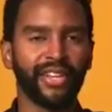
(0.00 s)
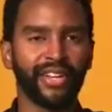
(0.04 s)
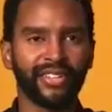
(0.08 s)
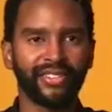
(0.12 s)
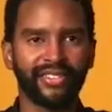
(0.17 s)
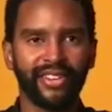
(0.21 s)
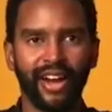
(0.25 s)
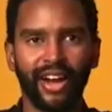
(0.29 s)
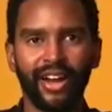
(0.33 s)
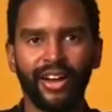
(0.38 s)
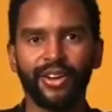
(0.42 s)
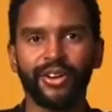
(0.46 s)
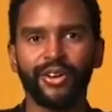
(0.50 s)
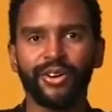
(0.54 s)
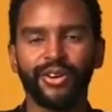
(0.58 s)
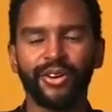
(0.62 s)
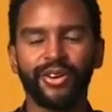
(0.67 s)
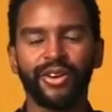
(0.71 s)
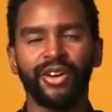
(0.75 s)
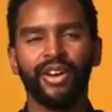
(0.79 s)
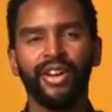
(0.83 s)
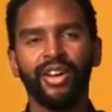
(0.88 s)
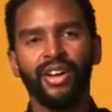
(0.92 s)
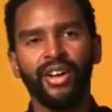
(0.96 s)
the
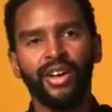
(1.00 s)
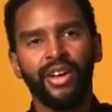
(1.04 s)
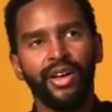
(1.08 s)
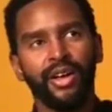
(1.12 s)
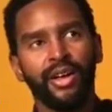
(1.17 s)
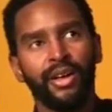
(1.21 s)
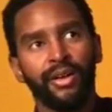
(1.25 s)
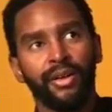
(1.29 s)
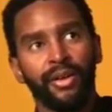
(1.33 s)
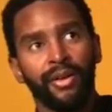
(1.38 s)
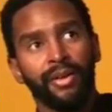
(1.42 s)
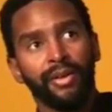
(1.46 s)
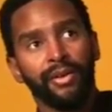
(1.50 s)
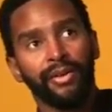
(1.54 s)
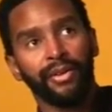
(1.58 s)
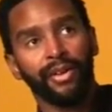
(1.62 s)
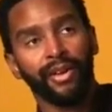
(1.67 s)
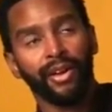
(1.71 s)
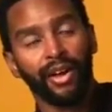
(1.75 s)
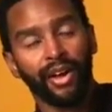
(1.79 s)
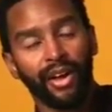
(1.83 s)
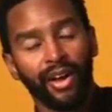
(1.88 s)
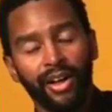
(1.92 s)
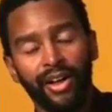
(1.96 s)
entire
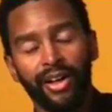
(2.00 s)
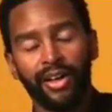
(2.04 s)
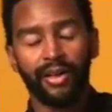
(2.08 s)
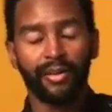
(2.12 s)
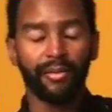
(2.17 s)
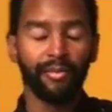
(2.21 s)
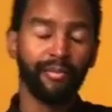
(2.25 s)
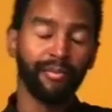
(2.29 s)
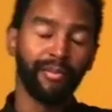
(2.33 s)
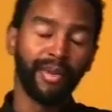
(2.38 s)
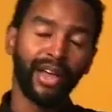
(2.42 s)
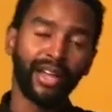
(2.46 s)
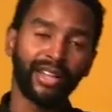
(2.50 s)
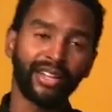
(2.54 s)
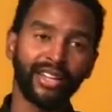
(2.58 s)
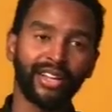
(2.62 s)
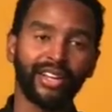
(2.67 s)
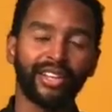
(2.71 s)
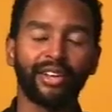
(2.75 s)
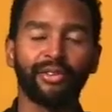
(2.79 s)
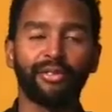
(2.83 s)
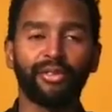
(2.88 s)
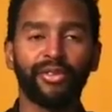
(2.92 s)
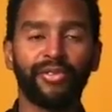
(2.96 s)

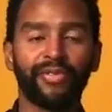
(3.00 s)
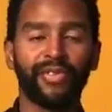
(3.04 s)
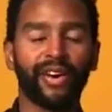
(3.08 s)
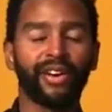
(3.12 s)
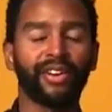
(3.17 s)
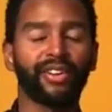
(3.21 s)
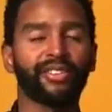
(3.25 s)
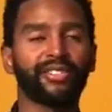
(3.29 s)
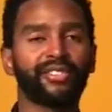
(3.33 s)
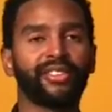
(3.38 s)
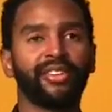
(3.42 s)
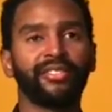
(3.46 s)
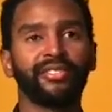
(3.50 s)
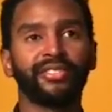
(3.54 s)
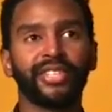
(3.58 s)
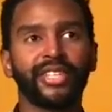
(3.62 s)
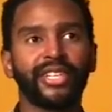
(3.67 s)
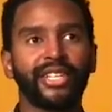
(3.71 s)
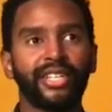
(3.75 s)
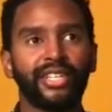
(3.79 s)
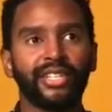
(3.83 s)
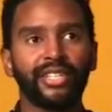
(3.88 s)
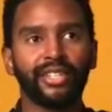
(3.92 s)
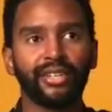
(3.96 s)
melee that we found ourselves
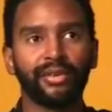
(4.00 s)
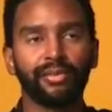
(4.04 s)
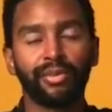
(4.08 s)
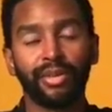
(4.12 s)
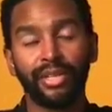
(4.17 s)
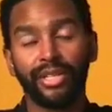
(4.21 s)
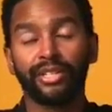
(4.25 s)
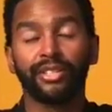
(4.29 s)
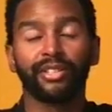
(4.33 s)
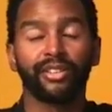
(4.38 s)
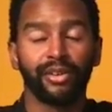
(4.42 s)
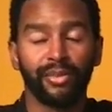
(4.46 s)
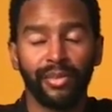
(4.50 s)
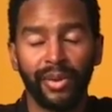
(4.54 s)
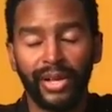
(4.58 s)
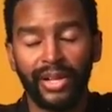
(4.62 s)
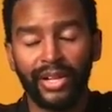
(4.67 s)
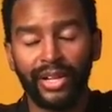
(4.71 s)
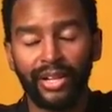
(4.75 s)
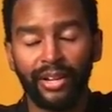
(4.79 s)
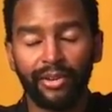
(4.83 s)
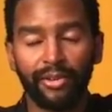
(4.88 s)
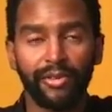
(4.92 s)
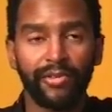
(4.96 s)
in, political
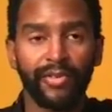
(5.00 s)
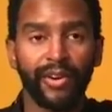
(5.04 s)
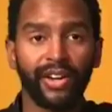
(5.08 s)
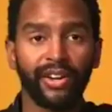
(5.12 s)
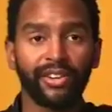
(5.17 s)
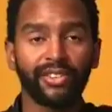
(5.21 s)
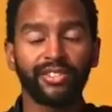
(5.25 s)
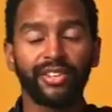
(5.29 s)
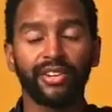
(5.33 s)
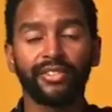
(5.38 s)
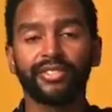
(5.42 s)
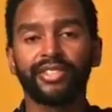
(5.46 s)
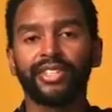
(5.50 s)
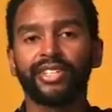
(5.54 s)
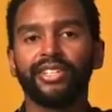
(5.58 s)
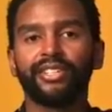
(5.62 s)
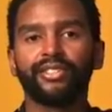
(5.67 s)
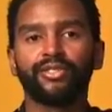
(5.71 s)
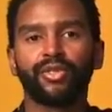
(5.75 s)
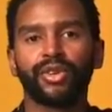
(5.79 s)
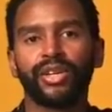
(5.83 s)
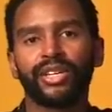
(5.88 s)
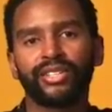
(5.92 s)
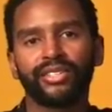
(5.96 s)
melee that we found ourselves in
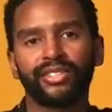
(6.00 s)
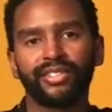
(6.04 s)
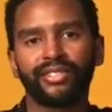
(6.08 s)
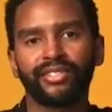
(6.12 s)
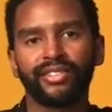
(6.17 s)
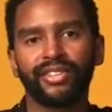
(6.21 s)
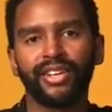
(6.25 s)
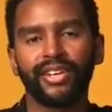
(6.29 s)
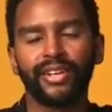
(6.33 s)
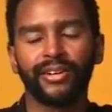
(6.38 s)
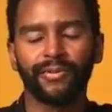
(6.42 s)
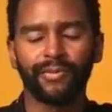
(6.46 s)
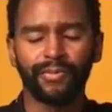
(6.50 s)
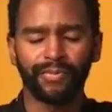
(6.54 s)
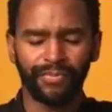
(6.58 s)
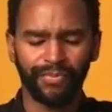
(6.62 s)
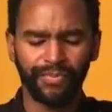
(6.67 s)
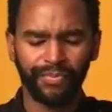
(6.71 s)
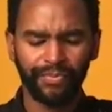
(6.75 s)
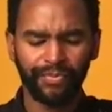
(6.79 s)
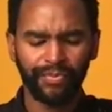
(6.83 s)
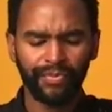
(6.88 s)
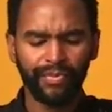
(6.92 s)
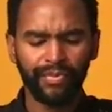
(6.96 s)
2016,
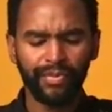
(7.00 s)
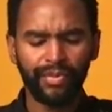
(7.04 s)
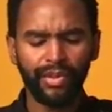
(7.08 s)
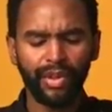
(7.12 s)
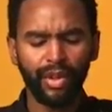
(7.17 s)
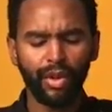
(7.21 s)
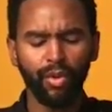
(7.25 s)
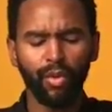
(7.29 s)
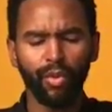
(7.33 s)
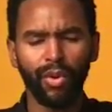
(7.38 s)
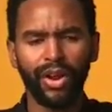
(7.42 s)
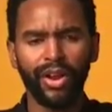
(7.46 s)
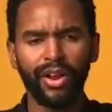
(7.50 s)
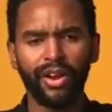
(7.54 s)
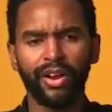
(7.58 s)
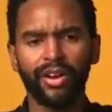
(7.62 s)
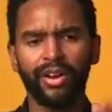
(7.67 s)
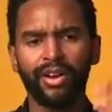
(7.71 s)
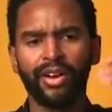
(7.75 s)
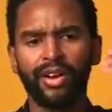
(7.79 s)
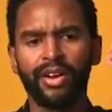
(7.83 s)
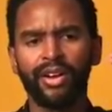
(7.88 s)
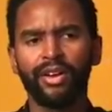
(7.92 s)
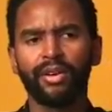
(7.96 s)

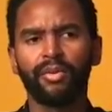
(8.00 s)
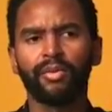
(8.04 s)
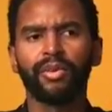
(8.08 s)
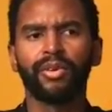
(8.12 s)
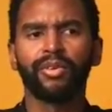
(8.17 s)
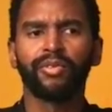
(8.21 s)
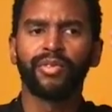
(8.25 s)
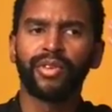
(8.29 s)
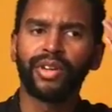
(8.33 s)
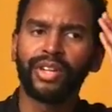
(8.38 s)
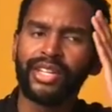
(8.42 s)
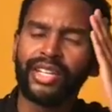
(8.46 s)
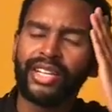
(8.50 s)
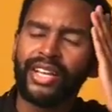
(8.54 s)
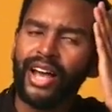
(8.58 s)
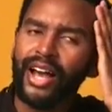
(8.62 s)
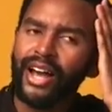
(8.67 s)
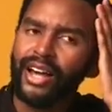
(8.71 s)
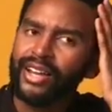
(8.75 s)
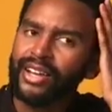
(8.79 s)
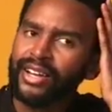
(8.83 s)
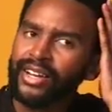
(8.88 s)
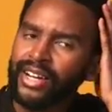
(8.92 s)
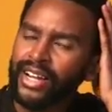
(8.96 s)
where we really
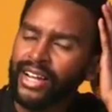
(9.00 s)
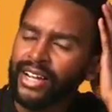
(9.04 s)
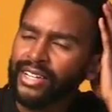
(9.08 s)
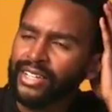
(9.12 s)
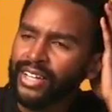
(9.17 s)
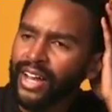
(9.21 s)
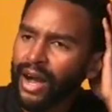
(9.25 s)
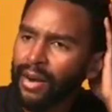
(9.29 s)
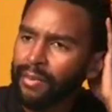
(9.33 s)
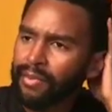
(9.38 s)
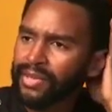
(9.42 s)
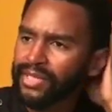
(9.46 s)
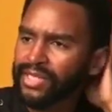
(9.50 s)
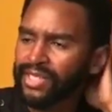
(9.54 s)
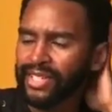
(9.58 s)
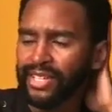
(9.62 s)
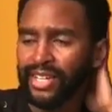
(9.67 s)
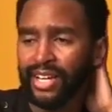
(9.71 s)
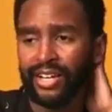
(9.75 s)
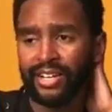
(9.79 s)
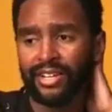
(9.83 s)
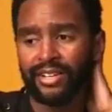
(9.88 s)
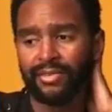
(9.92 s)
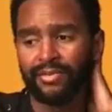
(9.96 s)
had an
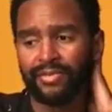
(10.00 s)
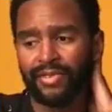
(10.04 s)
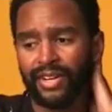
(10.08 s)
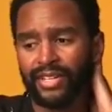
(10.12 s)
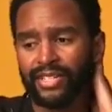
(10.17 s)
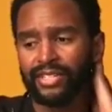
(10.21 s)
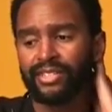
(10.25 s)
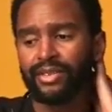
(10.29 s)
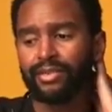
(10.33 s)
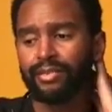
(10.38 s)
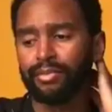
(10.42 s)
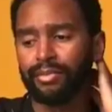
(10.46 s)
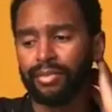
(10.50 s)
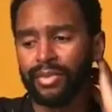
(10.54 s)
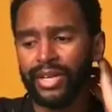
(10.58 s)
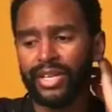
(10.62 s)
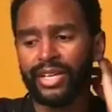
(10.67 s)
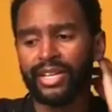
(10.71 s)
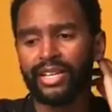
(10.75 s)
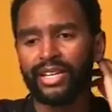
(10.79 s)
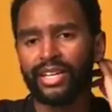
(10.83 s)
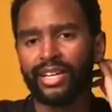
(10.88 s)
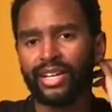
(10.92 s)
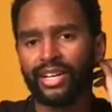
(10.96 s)
incompetent and defunct
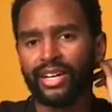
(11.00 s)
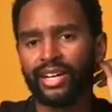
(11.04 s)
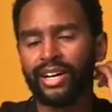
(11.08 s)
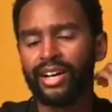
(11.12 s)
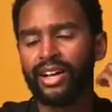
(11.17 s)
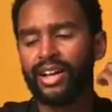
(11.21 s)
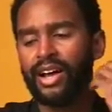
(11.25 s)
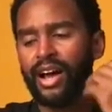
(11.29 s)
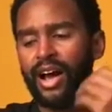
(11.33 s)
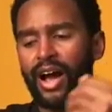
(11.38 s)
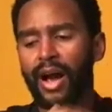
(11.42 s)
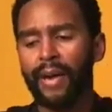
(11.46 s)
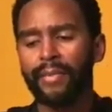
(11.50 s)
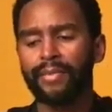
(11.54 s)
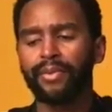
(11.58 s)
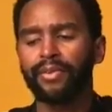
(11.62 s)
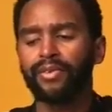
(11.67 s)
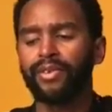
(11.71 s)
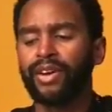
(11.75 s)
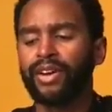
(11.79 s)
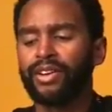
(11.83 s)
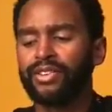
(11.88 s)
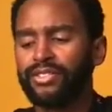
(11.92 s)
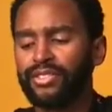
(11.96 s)
media
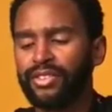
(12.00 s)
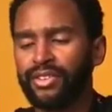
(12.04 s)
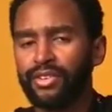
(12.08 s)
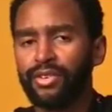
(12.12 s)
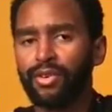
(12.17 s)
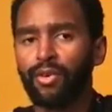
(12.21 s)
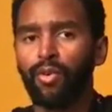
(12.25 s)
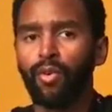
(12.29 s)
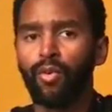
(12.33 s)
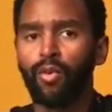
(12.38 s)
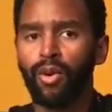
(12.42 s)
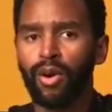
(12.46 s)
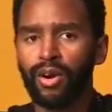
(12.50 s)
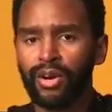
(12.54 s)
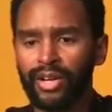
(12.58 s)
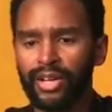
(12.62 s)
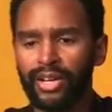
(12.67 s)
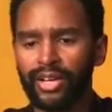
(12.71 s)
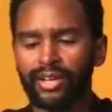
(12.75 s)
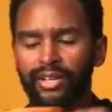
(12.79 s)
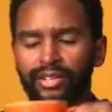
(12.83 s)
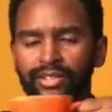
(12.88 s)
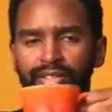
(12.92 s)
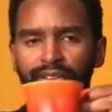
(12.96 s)
operation
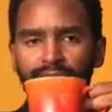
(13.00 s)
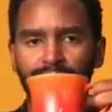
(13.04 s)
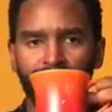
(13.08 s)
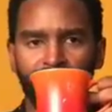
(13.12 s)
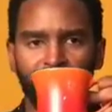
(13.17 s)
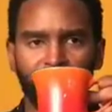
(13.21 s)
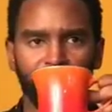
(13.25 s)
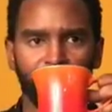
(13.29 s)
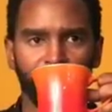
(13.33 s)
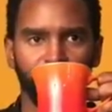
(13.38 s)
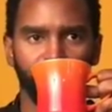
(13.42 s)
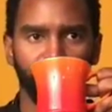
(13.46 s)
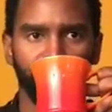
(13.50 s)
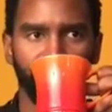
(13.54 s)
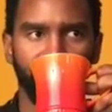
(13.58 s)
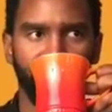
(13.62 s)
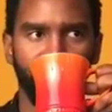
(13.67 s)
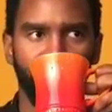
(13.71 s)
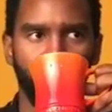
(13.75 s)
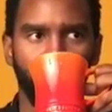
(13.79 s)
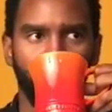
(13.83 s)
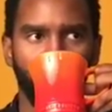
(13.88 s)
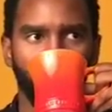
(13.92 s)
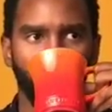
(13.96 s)
working to make sure
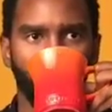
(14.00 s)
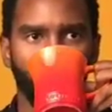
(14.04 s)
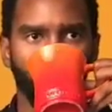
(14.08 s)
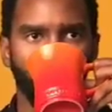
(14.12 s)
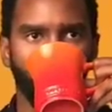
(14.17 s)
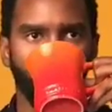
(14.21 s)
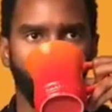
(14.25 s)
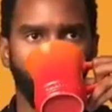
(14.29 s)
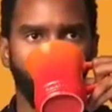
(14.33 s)
that